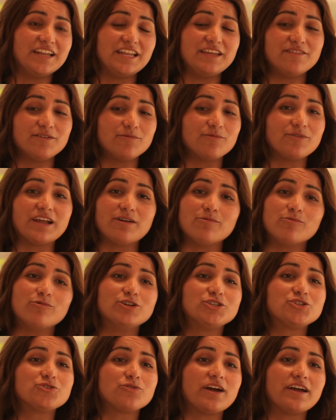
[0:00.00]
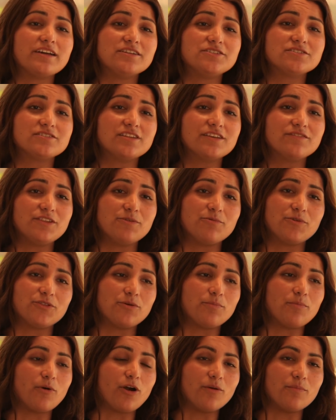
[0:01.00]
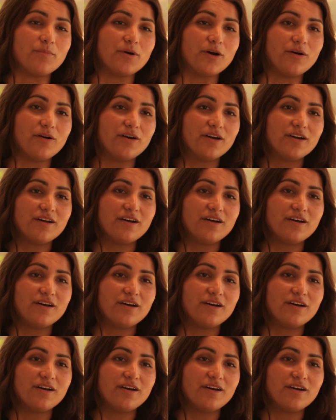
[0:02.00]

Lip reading: And even when I would try just lifting with the barbell,